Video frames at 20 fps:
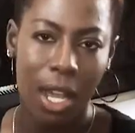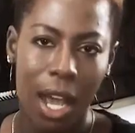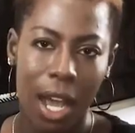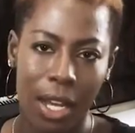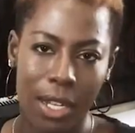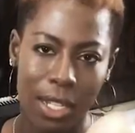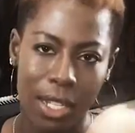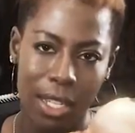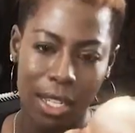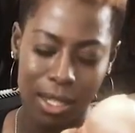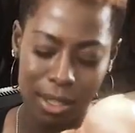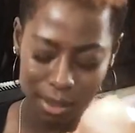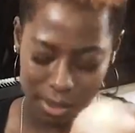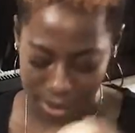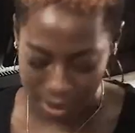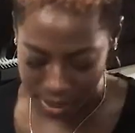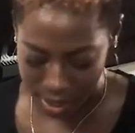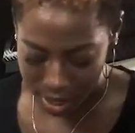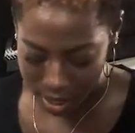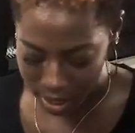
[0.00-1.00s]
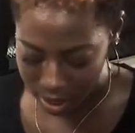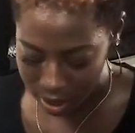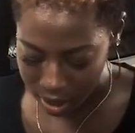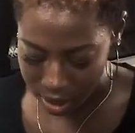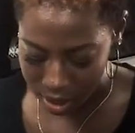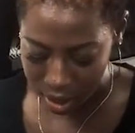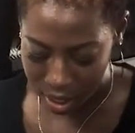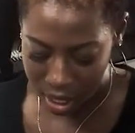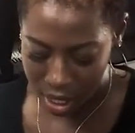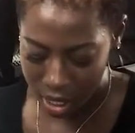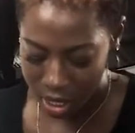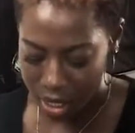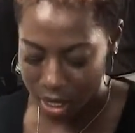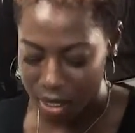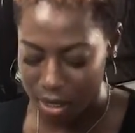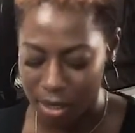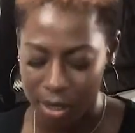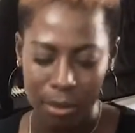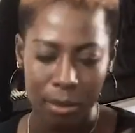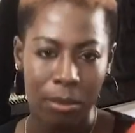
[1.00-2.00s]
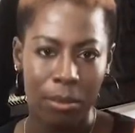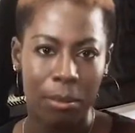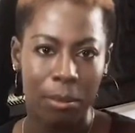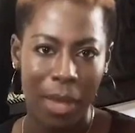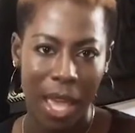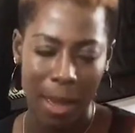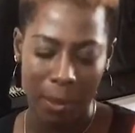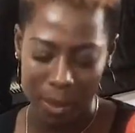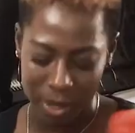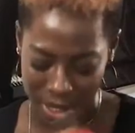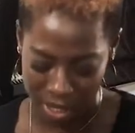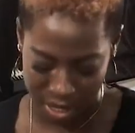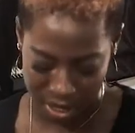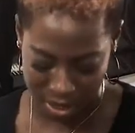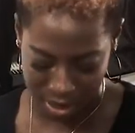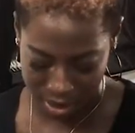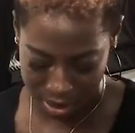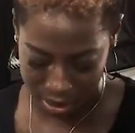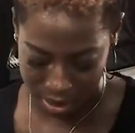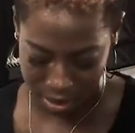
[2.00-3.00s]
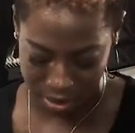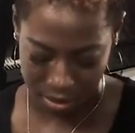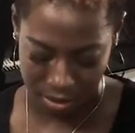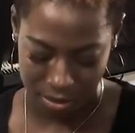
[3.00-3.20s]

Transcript: onions, some peppers,